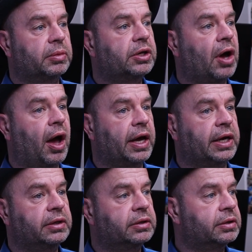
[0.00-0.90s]

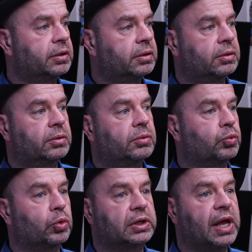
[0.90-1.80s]
kind,
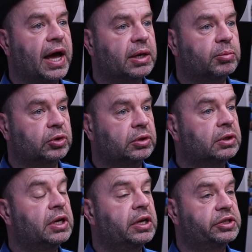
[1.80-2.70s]
reliable,
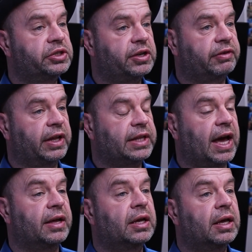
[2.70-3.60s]
stuff like that.